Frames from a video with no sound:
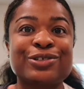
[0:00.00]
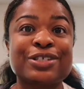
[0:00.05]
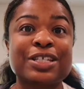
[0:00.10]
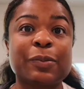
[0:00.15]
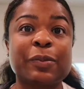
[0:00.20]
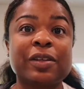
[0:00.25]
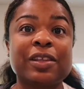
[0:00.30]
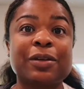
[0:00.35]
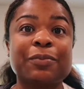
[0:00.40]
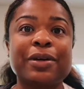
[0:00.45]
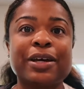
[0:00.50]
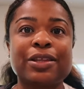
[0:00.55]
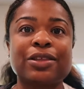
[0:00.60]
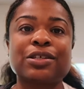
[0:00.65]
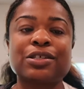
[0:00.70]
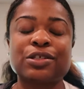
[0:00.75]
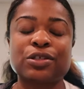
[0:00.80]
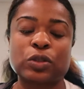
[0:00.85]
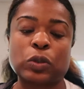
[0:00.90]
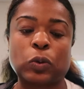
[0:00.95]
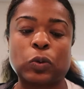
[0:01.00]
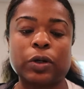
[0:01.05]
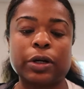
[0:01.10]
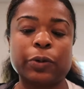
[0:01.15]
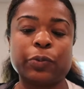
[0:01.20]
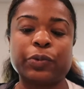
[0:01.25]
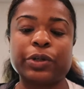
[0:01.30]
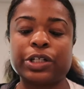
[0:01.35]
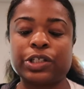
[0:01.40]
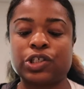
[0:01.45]
some of them in the
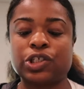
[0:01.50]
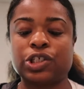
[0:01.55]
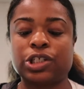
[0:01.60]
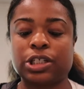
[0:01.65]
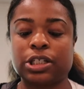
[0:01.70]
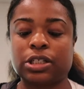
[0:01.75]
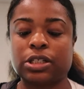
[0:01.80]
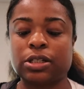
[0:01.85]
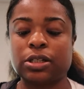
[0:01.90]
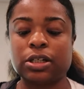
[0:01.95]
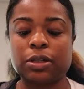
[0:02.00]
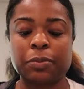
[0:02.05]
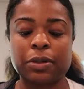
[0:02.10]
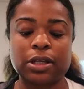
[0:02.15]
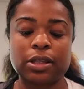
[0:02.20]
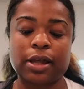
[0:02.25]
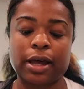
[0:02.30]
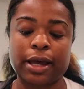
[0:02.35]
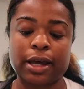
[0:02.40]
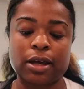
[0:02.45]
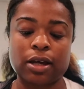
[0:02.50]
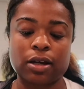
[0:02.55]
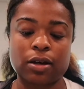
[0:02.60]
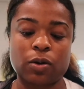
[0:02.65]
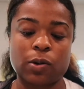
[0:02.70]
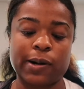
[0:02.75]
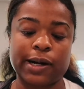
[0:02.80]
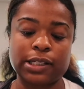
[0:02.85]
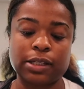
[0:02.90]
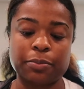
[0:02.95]
store, which took me like
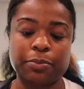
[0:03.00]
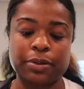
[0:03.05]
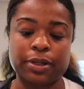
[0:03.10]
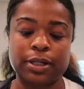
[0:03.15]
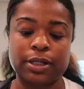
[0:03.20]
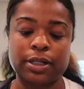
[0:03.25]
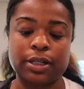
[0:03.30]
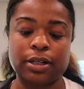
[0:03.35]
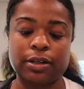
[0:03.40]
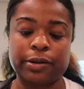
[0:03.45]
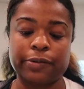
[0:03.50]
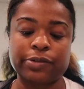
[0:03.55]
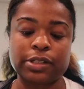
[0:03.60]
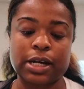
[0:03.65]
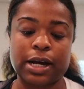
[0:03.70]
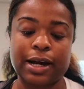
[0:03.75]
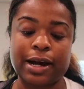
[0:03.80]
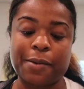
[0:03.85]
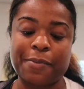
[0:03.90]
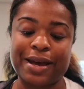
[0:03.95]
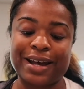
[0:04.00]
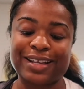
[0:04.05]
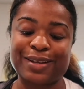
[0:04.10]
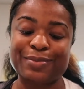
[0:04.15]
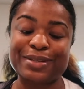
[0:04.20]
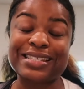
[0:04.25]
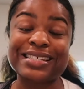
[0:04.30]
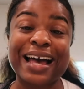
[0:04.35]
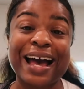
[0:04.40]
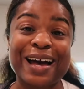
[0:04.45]
quite a bit of time. And I'm
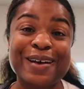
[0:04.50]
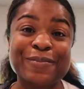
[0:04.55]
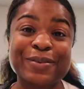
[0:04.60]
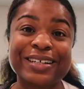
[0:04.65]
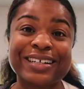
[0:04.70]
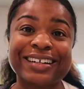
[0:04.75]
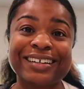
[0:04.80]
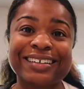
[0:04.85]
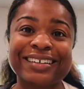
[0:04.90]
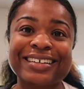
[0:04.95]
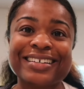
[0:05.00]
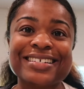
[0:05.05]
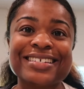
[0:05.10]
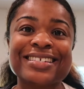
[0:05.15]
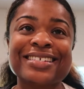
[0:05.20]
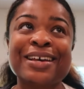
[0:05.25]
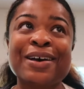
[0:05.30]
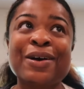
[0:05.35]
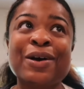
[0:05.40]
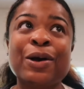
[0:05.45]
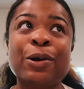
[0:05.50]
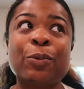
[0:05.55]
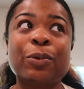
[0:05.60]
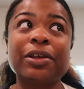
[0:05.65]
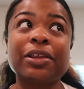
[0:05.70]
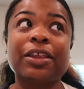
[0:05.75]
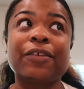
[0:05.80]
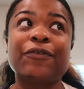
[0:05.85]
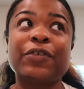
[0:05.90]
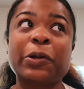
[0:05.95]
sad because one
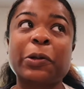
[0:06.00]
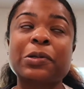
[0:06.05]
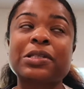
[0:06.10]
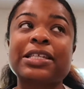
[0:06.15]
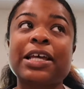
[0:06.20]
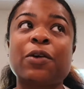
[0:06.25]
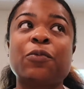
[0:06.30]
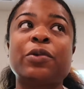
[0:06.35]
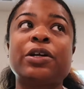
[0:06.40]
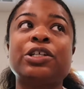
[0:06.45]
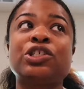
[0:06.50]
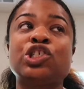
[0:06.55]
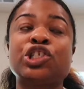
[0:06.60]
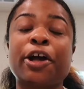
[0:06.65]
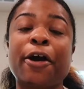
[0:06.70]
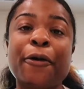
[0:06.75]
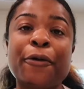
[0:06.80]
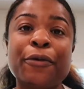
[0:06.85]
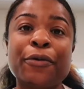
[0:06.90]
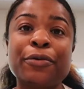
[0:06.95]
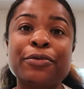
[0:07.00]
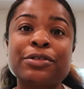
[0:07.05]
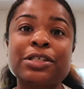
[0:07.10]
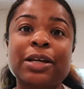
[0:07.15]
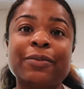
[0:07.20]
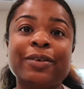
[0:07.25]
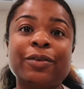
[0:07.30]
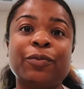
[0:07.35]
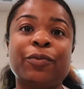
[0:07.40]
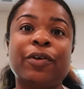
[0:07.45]
of the photos that we chose
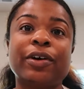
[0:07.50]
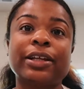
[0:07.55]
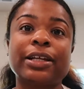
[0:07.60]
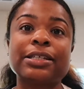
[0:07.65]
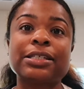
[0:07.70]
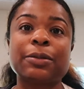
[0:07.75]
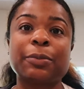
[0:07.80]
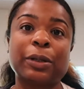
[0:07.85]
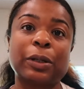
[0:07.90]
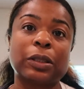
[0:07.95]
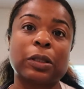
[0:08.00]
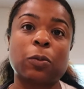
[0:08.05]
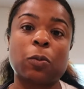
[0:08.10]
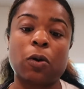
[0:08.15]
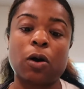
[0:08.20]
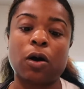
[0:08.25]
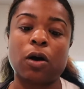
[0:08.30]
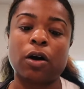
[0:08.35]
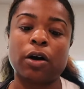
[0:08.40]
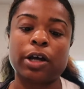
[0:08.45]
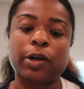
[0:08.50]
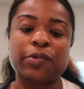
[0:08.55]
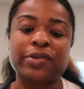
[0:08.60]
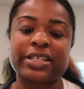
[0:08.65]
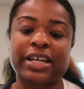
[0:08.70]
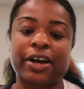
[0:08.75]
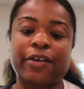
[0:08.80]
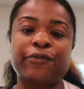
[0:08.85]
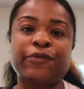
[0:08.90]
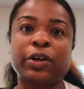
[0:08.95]
that we wanted to be on the wall, it was
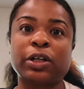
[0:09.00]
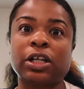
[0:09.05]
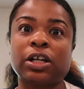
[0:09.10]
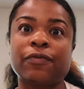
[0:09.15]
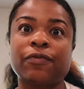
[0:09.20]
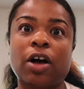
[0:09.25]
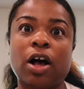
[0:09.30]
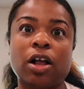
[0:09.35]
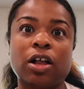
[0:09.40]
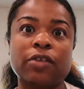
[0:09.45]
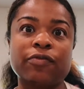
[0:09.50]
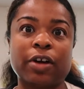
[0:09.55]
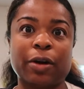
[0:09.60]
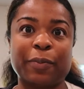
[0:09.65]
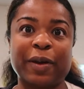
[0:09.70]
like a photo of all of our